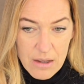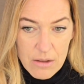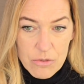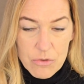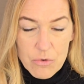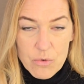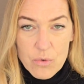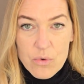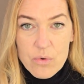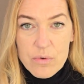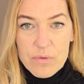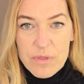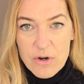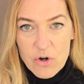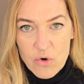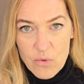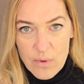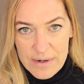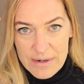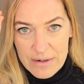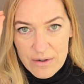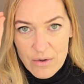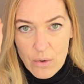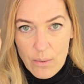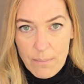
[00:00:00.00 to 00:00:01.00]
Through the
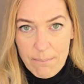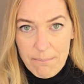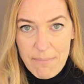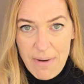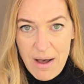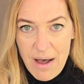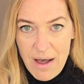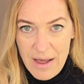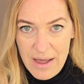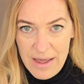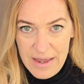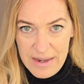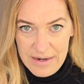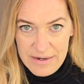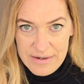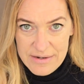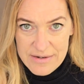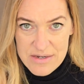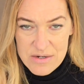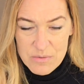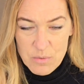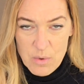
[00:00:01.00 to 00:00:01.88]
critical mind,